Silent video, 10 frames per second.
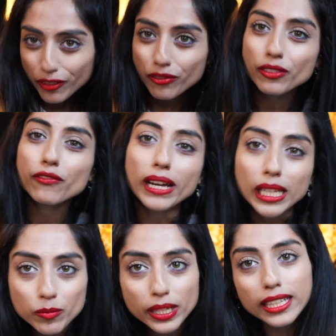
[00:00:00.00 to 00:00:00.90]
the
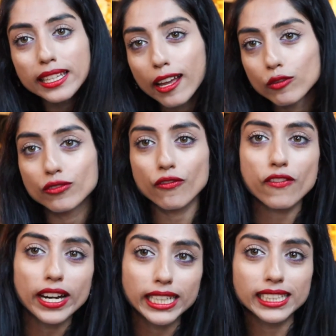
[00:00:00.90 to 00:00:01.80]
vibe like that was
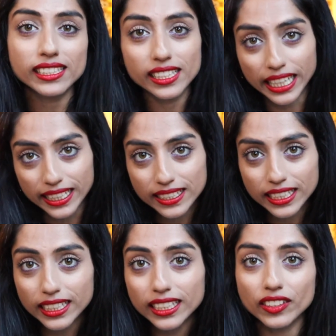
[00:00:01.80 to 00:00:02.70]
very
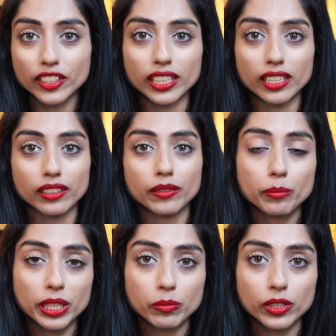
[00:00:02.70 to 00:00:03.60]
desi. Their
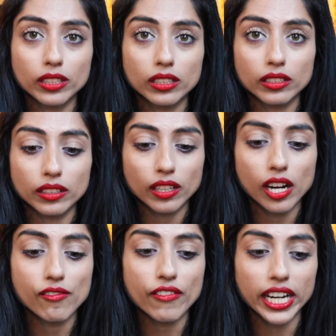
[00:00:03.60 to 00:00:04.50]
people
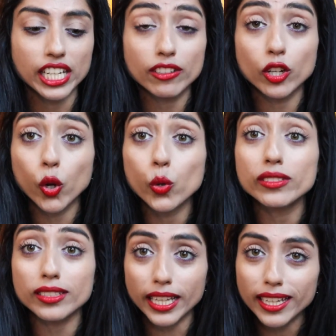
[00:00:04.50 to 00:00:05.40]
are very
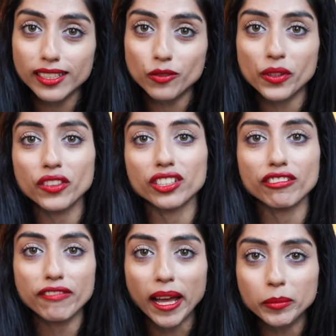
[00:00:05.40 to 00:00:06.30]
close knit with their
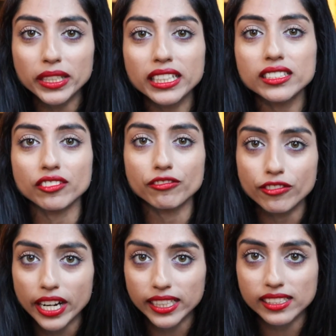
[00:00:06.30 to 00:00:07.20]
families and
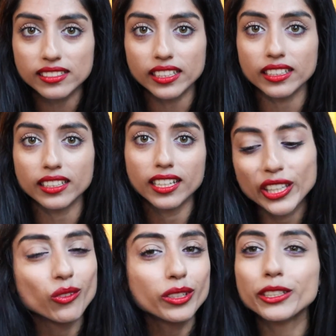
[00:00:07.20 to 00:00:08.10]
friends. And the
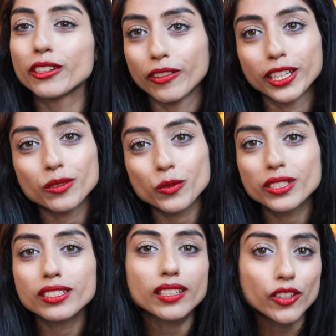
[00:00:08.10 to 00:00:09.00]
only difference, which was
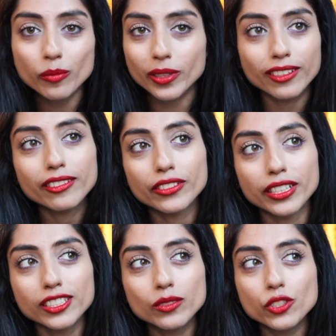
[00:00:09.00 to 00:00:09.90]
such a big
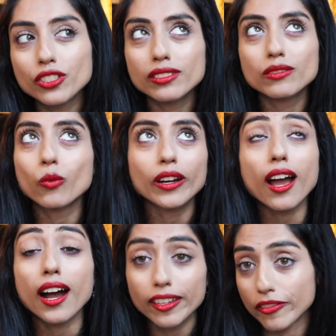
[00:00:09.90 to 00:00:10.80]
difference, which is what
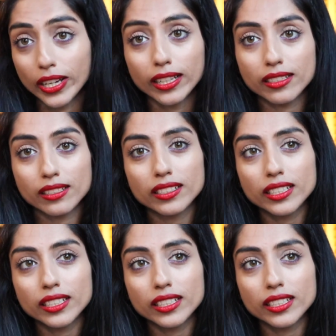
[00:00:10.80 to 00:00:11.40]
I felt.